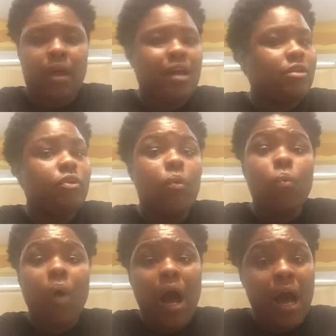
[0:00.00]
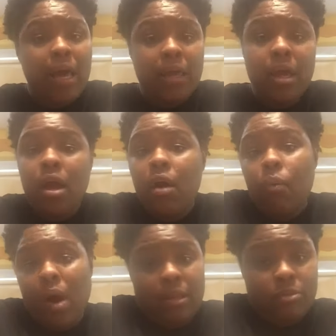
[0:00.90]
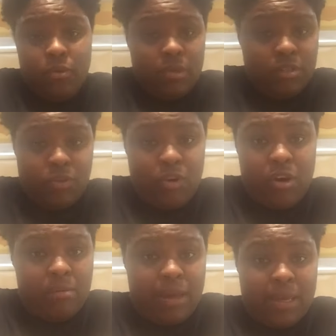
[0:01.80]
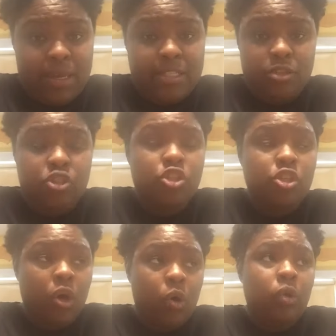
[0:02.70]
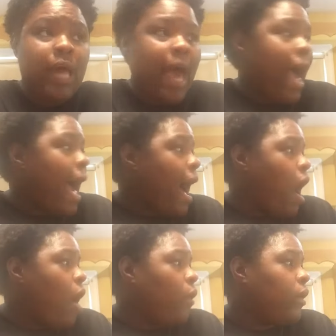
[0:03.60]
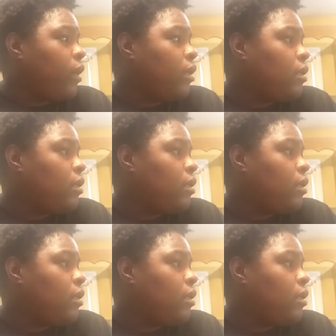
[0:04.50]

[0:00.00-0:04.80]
I don't know why, while I'm doing this recording, my kids are so loud.